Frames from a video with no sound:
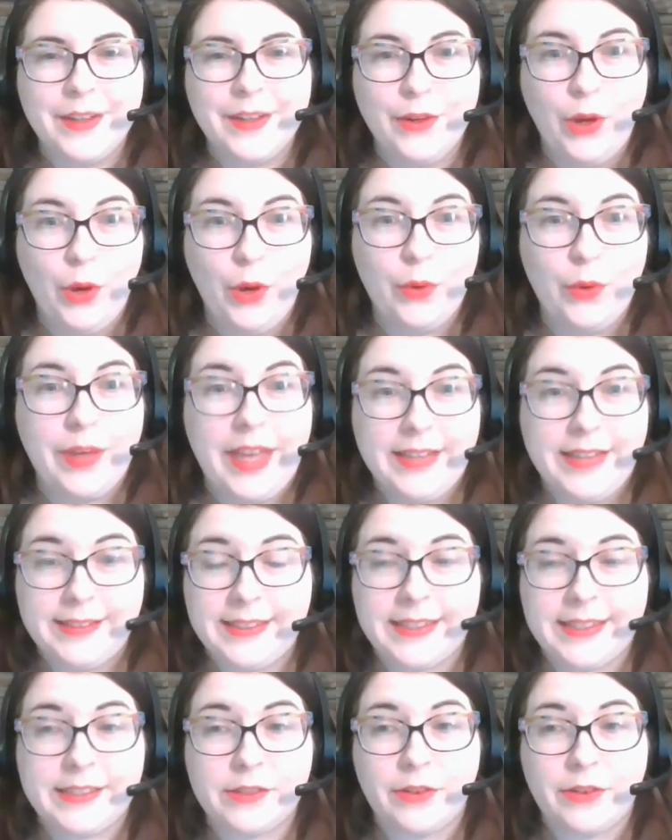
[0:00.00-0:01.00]
Okay,
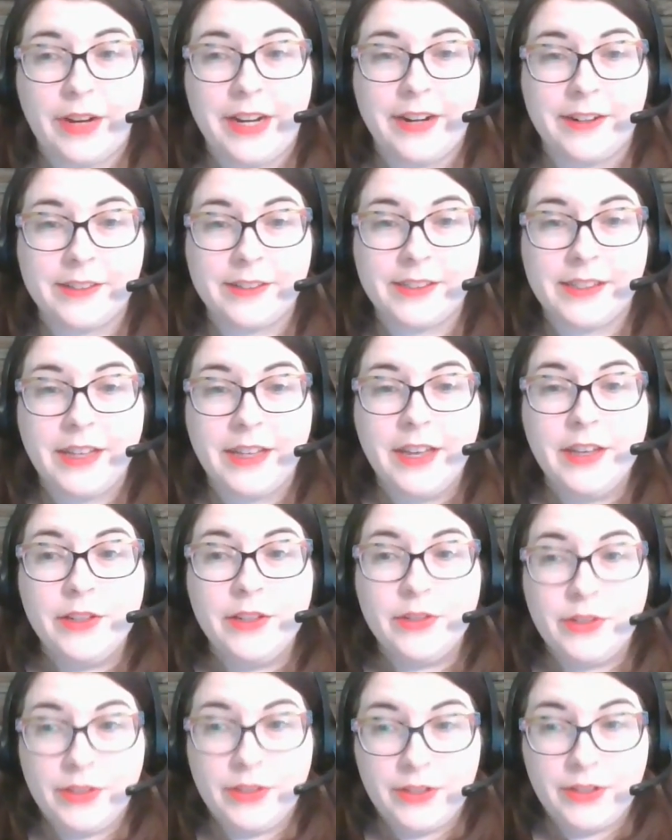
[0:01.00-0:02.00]
sixth graders.
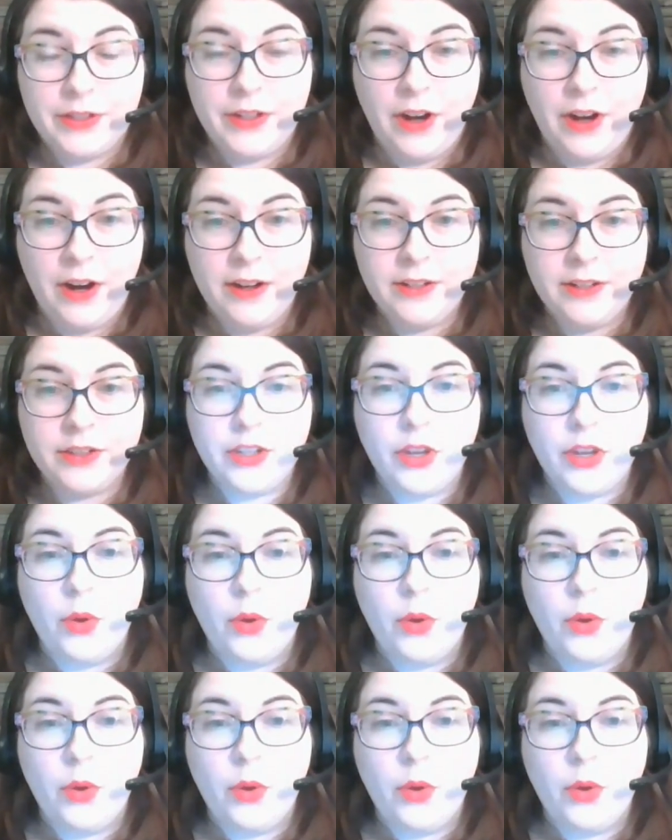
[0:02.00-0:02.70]
To start,